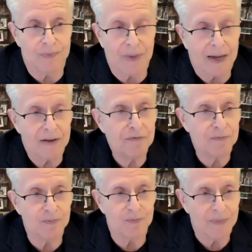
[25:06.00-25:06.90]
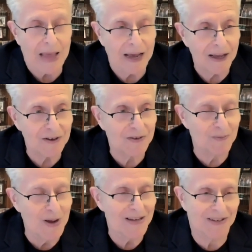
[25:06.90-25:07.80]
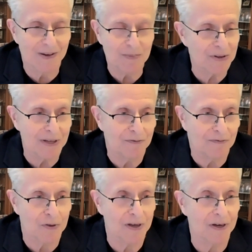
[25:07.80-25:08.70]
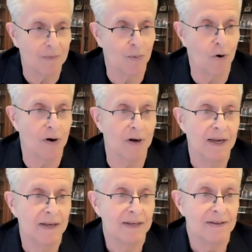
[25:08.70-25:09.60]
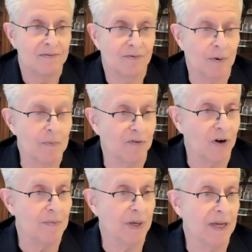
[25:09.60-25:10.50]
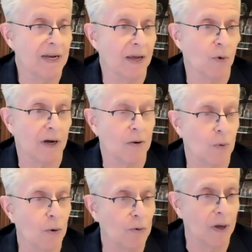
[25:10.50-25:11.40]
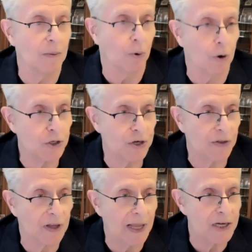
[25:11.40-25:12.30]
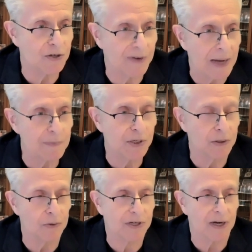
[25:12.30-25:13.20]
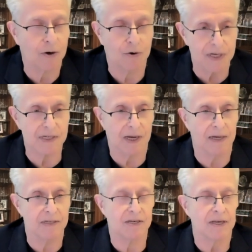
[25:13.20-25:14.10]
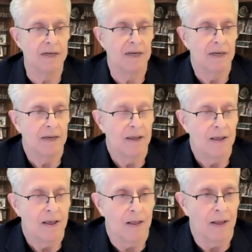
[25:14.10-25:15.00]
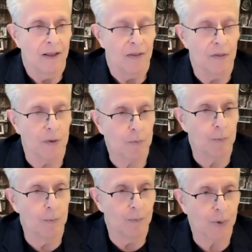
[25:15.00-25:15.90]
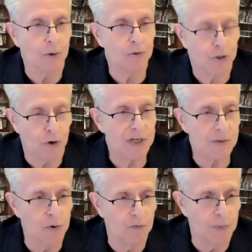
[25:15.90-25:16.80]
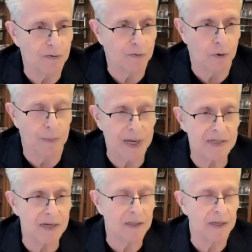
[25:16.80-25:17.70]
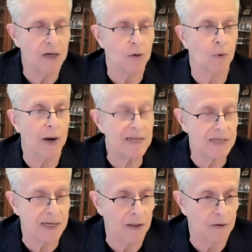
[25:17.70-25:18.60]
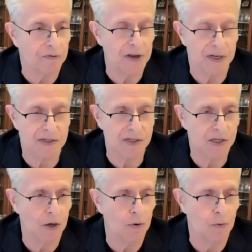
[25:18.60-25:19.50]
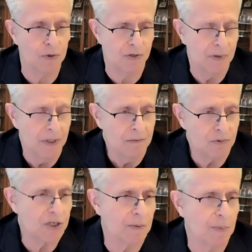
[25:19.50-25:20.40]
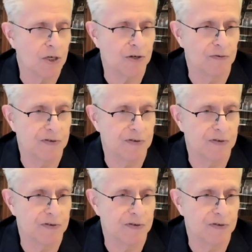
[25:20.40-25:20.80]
I've had sympathy for the unborn from the very beginning. When I wrote Abortion, the Clash of Absolutes, I criticized the pro-choice movement for basically erasing the fetus as though it was just a bunch of